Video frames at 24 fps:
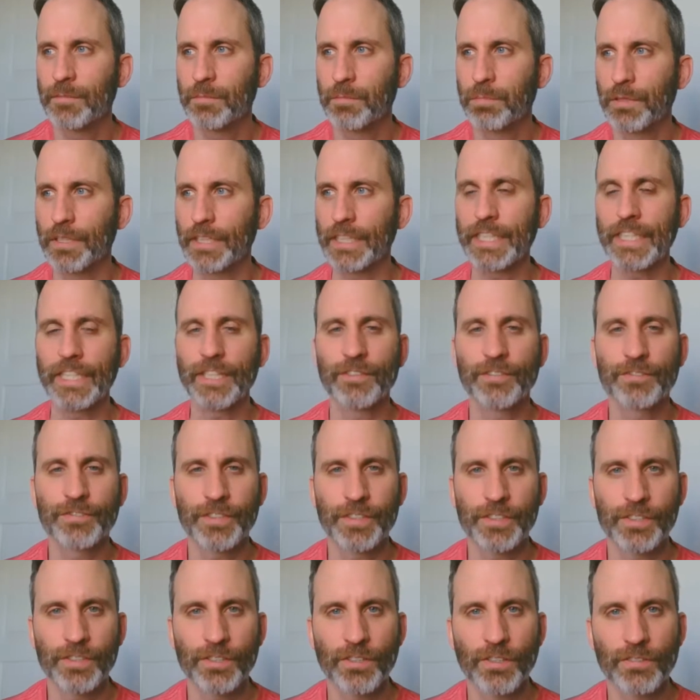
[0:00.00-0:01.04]
belief
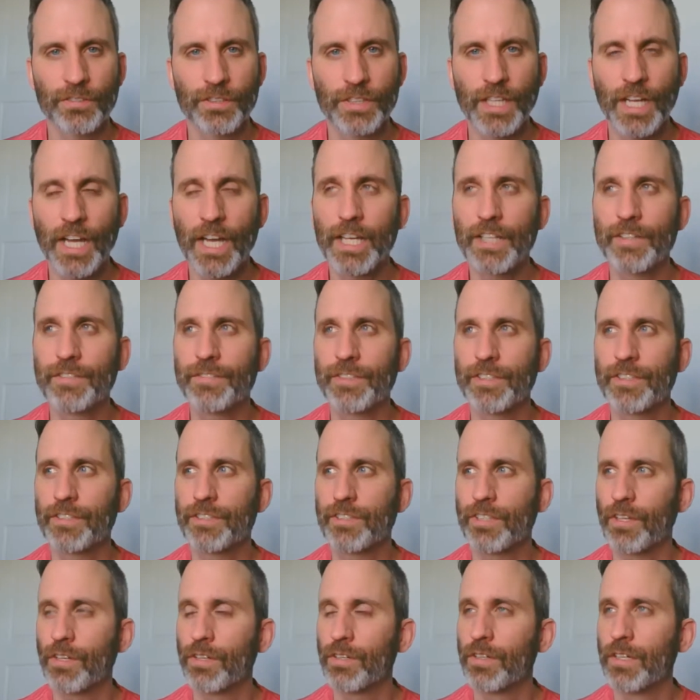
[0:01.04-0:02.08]
in your own life. And
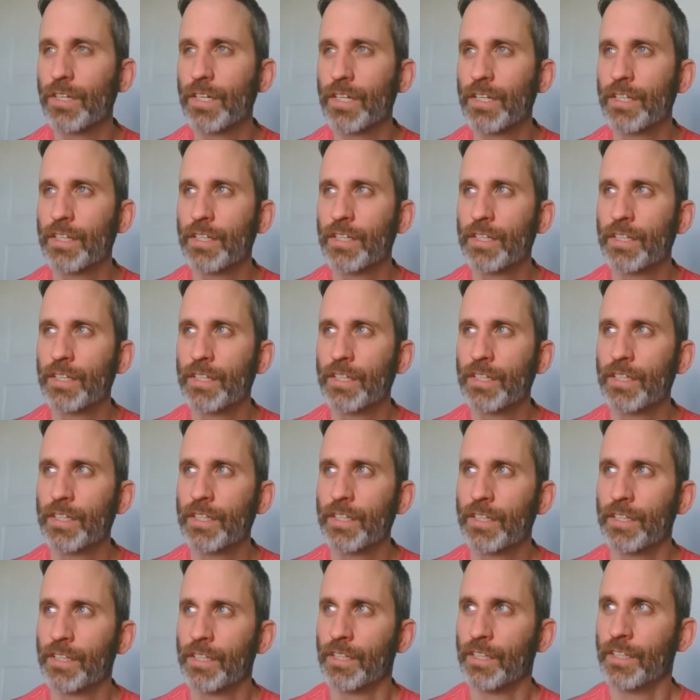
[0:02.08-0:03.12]
so
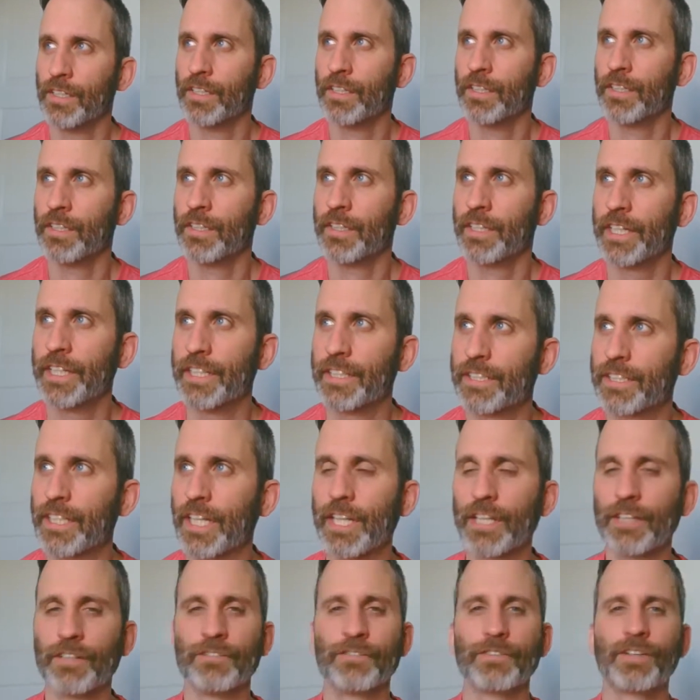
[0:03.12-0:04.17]
instead
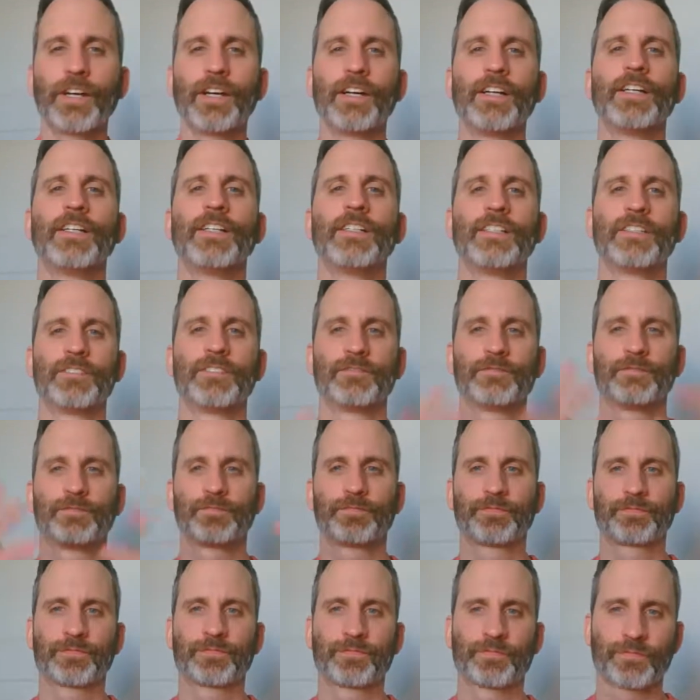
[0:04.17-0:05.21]
of
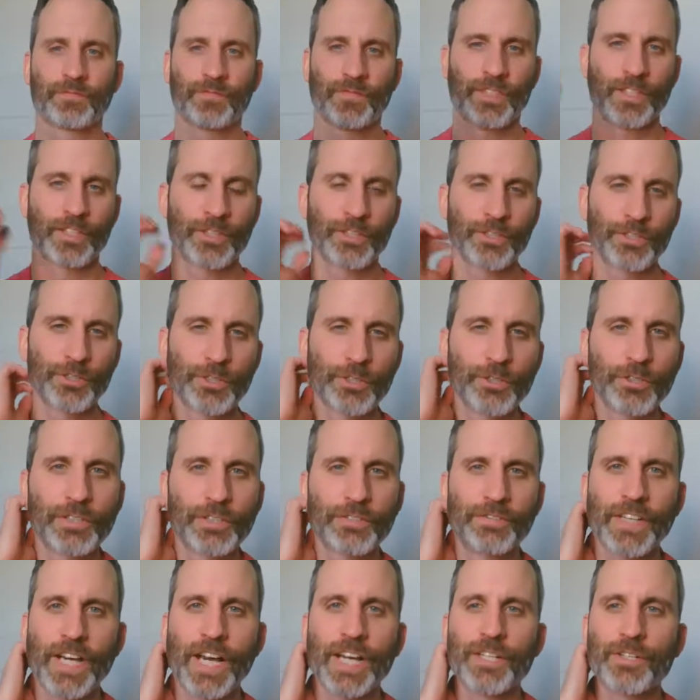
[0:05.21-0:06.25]
the truth of
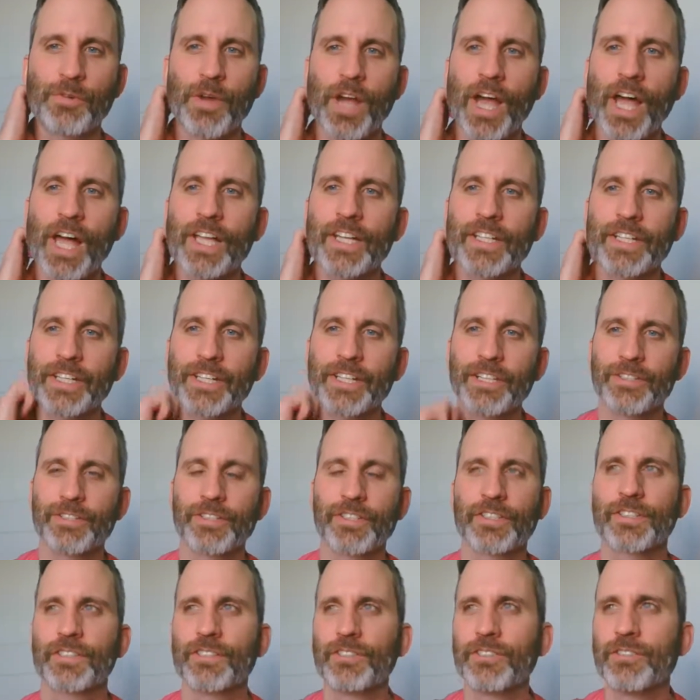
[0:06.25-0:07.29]
non-duality, you
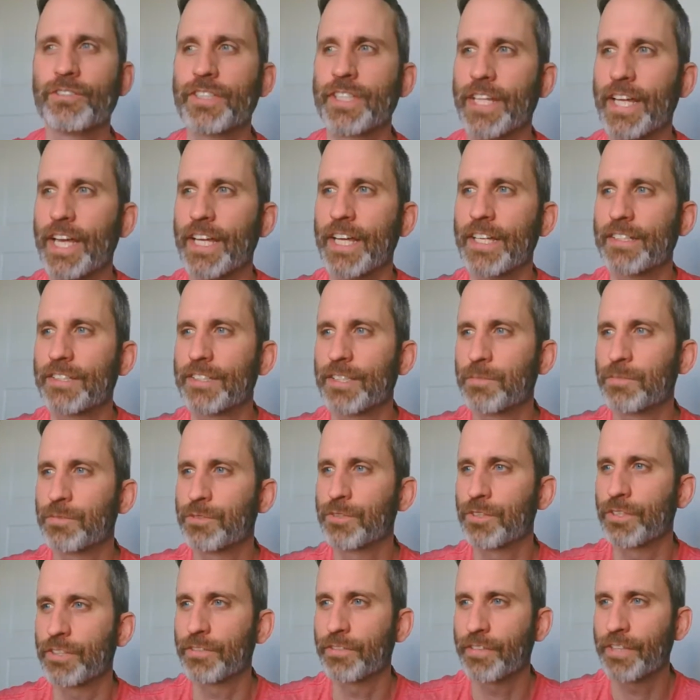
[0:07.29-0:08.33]
just use it as some
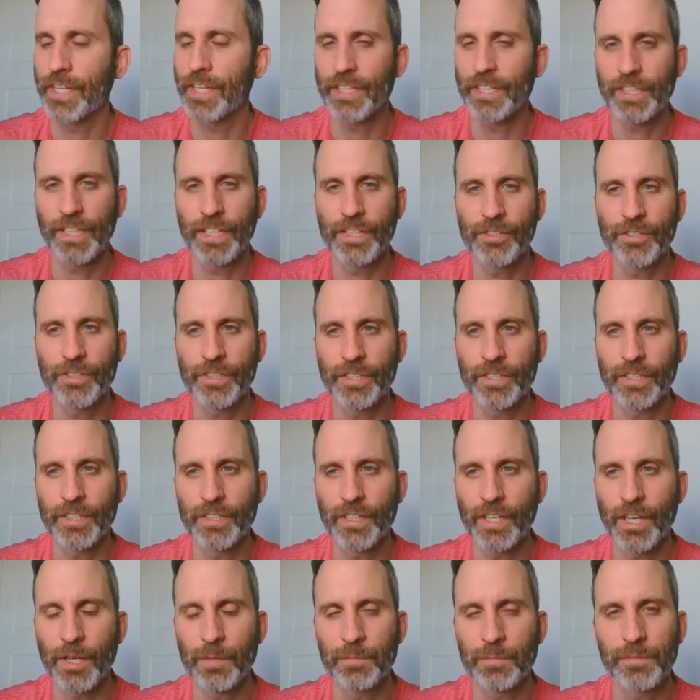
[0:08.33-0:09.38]
sort of thing that you can
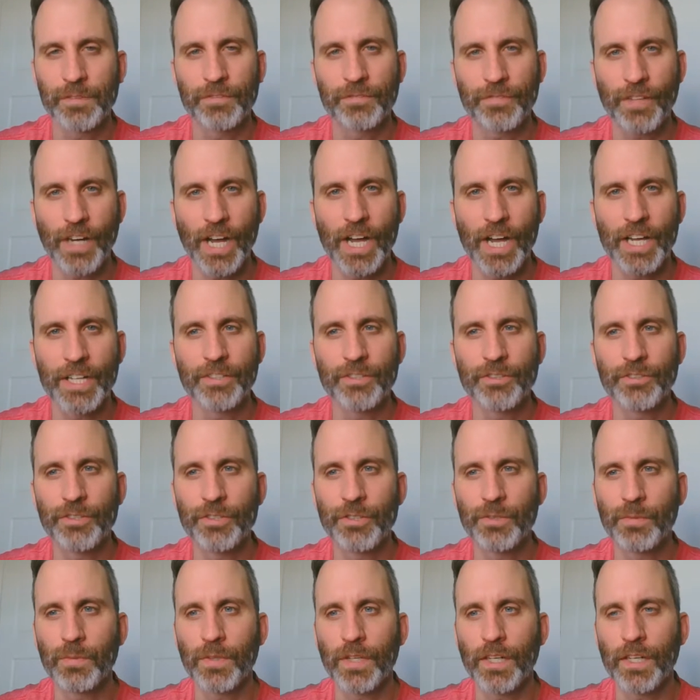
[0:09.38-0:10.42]
help define who
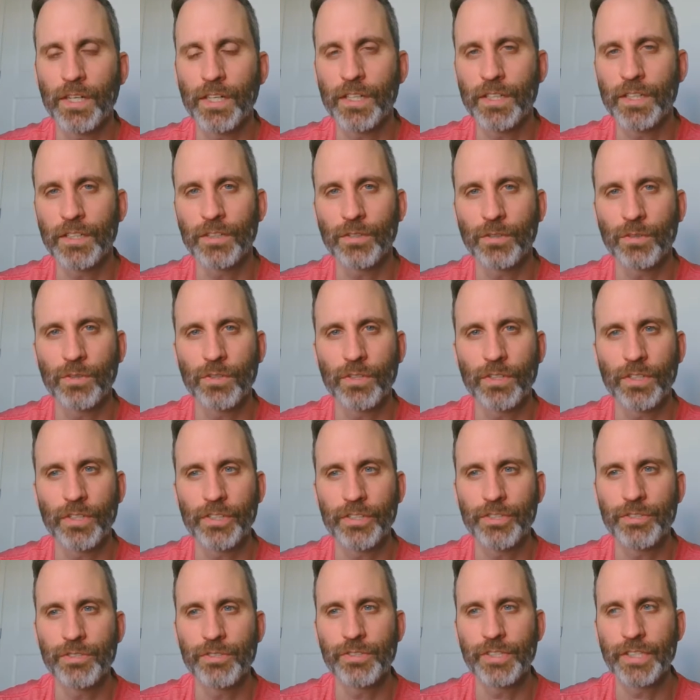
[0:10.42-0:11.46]
you are, or
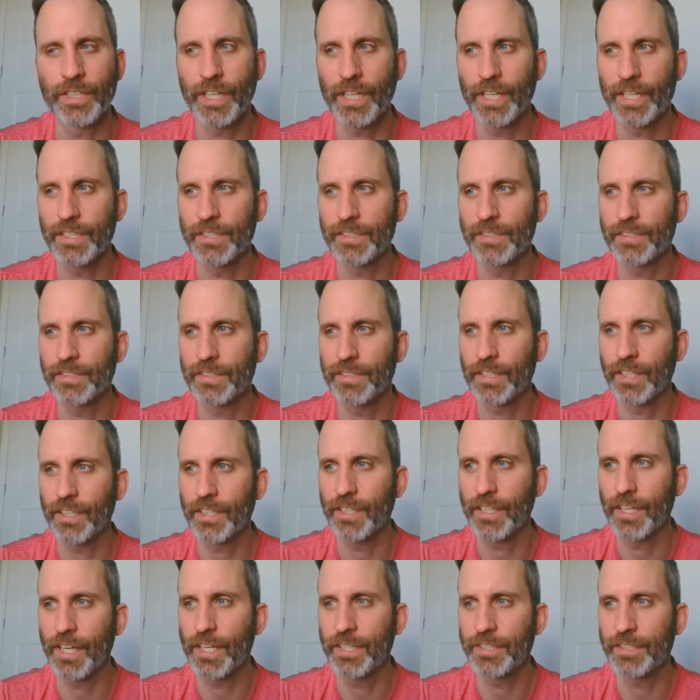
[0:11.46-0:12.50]
use it
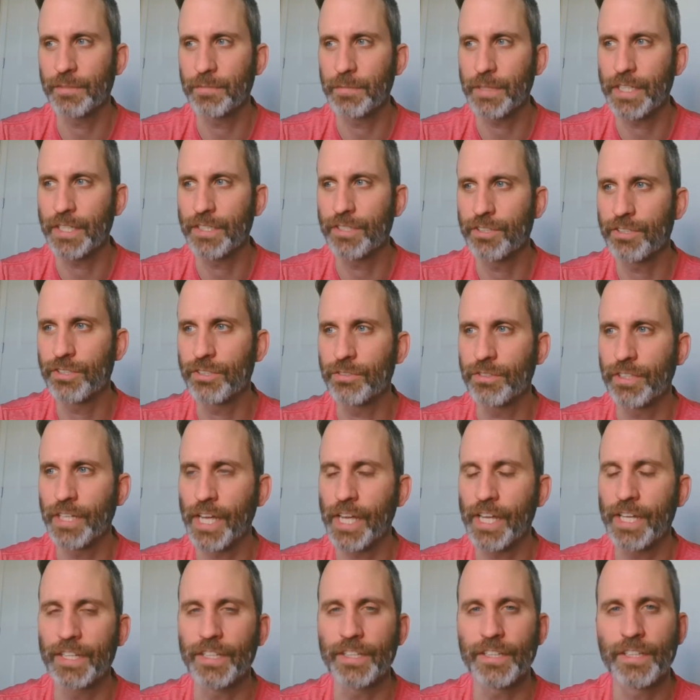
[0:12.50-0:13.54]
as a means to an
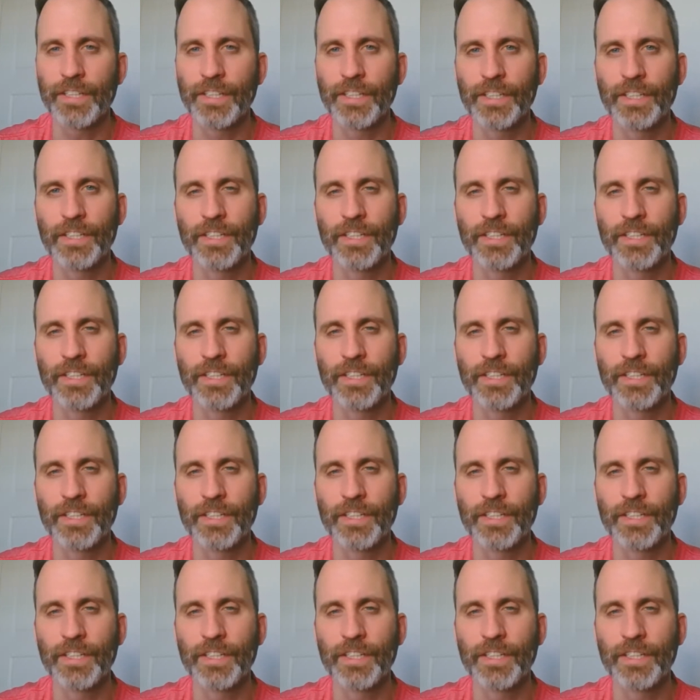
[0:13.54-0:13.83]
end.